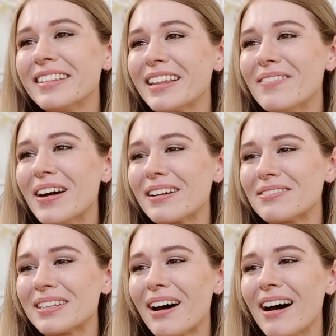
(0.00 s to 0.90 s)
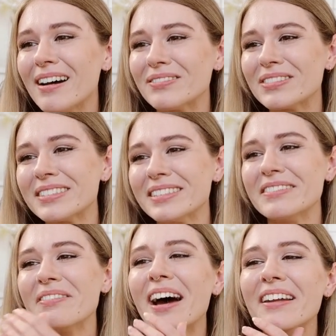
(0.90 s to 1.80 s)
the amount of times, the
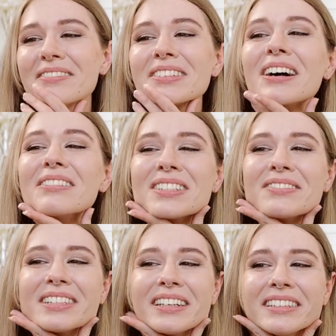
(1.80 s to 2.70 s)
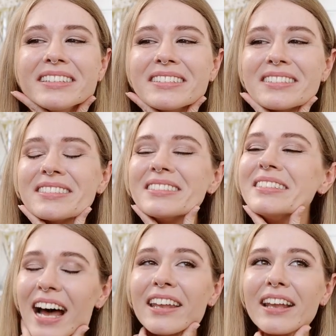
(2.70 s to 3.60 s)
amount of times I've done this.
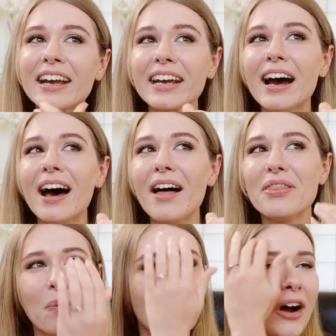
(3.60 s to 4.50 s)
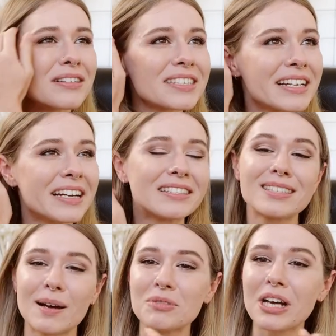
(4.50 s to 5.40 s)
And like, the worst thing is
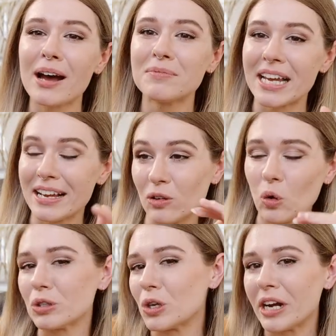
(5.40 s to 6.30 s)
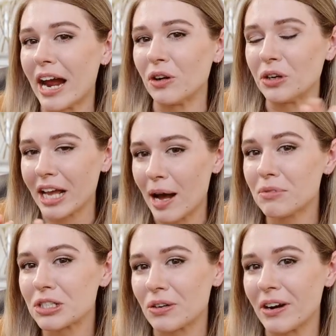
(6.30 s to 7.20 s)
sometimes it looks okay on your
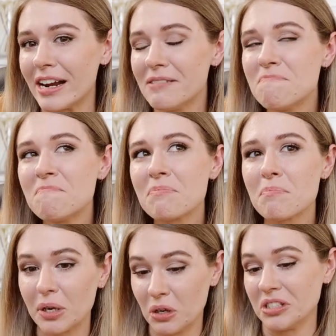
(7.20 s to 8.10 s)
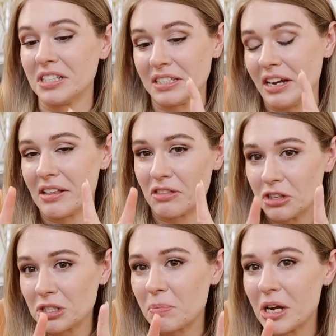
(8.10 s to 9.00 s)
camera screen because it's like
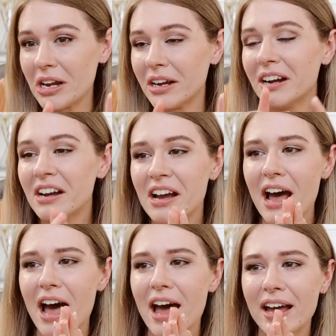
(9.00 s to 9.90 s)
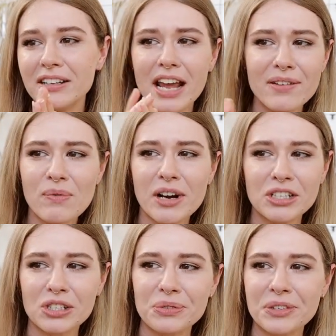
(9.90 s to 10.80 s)
this big. And even when
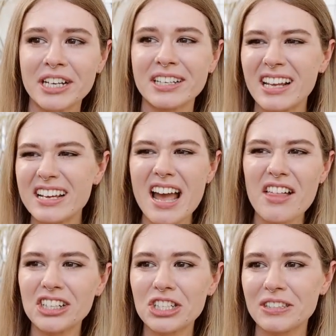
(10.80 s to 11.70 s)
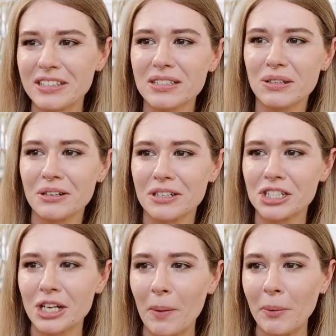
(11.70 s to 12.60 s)
you're zooming in, you're like, yeah, that's that's good, it's
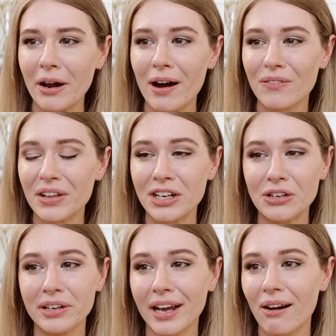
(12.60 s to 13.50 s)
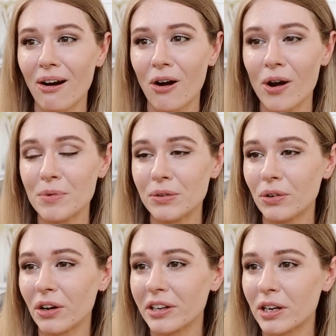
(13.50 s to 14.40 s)
sharp enough. And then you get at home, you
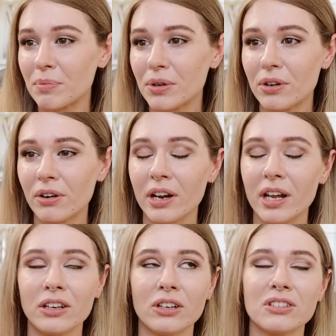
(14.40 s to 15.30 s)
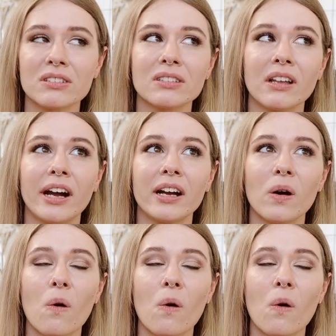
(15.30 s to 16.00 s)
look on the computer and you're just like,